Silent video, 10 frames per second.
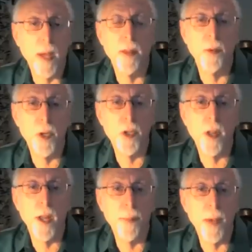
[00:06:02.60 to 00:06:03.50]
iPad. The
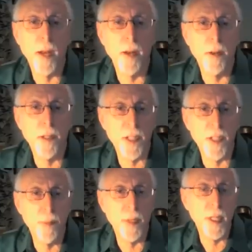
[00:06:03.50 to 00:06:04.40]
original iPad in the
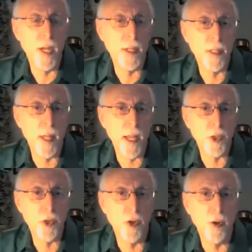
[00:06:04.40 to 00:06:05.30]
same test
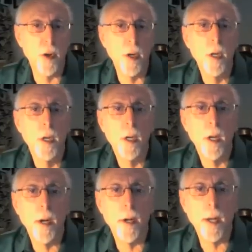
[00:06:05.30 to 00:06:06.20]
last year
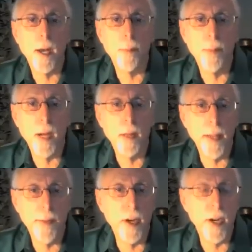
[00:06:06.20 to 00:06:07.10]
got about
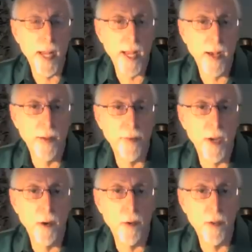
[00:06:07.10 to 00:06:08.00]

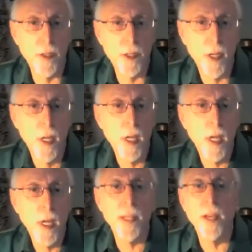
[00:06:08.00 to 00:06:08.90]
11.5 hours.
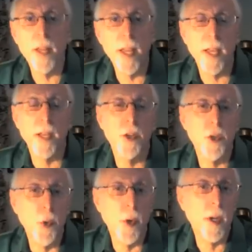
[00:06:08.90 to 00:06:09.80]
On the other
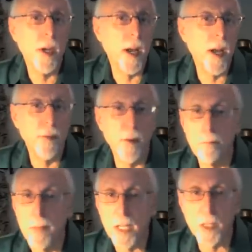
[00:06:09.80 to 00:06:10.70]
hand, in doing kind of
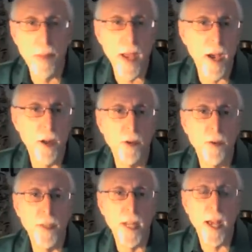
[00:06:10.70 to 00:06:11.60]
a mixed
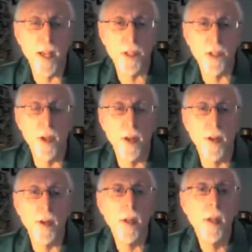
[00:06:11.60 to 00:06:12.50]
pattern of tasks
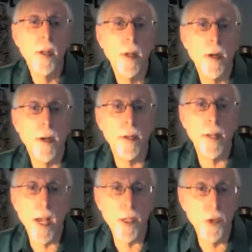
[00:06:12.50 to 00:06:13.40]
on it,
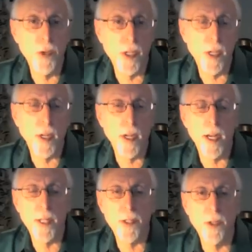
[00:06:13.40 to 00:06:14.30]
not using it
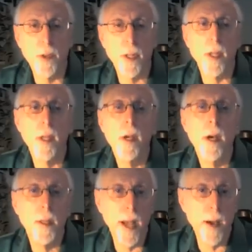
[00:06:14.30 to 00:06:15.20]
constantly,
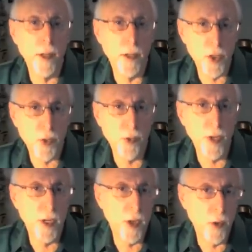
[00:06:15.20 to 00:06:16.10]
allowing the
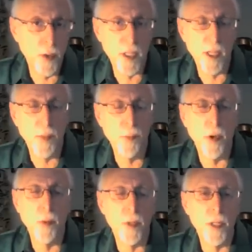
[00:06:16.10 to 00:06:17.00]
screen to go to
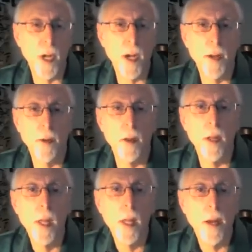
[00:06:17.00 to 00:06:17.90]
sleep when it was
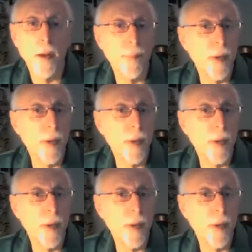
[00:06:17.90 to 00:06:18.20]
idle,